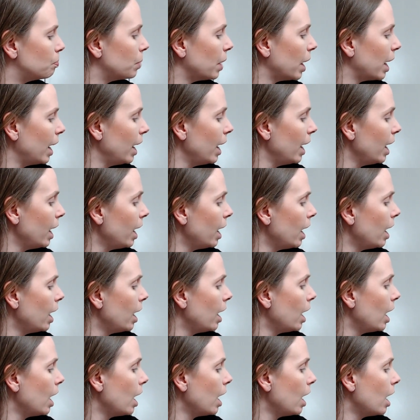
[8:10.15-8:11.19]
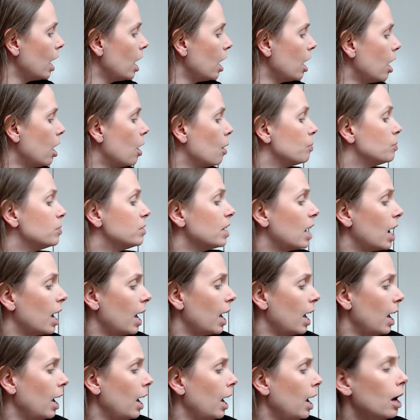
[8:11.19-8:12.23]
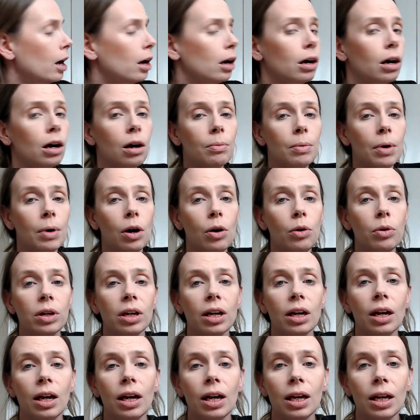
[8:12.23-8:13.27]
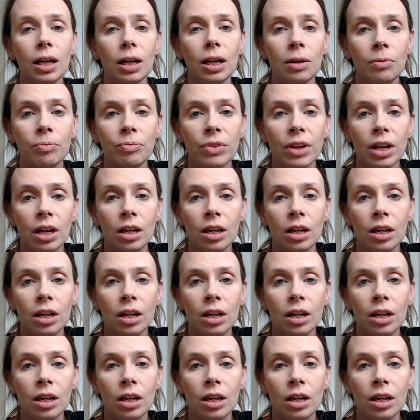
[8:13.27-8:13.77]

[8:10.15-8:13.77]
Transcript: Bam! Damn! Okay.